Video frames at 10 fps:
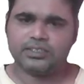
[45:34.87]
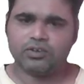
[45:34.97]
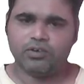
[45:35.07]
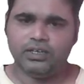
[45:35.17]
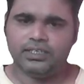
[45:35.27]

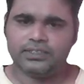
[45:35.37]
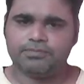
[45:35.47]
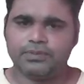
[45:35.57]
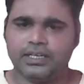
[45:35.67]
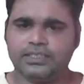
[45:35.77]
oil and
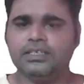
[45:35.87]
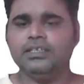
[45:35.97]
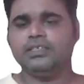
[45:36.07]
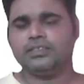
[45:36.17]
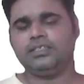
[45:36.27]
fat.
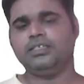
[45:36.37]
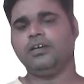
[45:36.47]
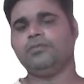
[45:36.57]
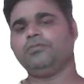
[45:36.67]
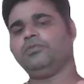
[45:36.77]
The
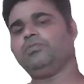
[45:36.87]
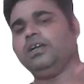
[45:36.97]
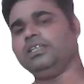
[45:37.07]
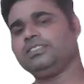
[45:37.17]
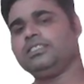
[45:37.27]

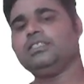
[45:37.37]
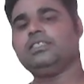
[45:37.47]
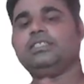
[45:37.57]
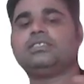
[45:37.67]
elaioplast, it